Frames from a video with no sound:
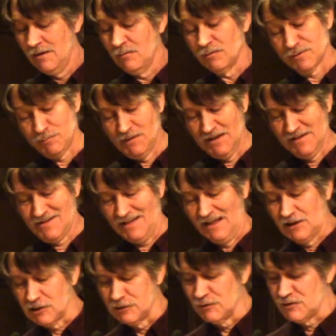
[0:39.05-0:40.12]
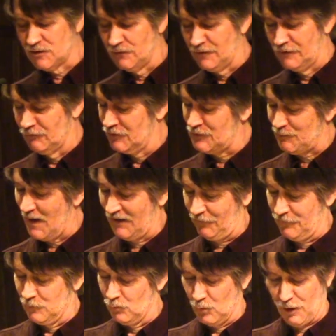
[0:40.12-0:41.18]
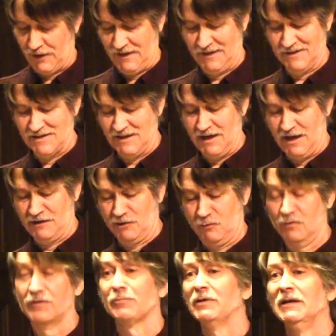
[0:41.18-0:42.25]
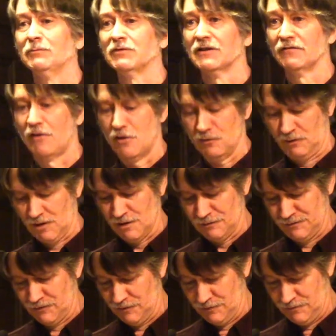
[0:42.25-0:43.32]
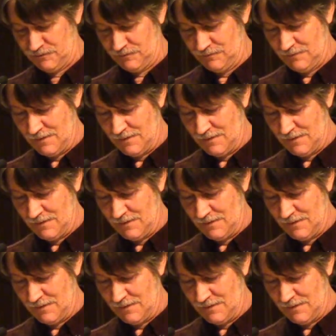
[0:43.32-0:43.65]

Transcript: which means inclusive and respectful working together with people of all cultures,